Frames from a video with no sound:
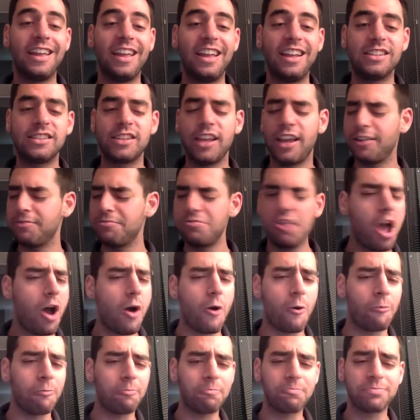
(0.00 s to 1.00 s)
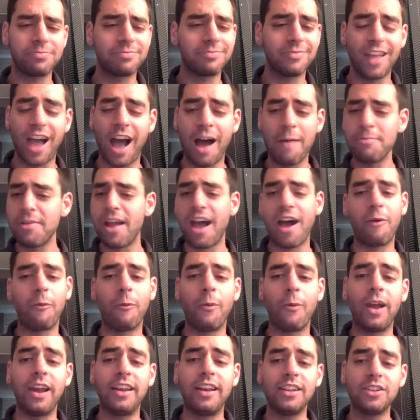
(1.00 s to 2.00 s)
is like, no, I'm not
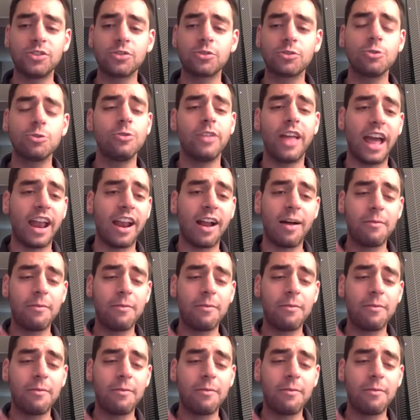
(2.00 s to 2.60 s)
waiting. Screw that.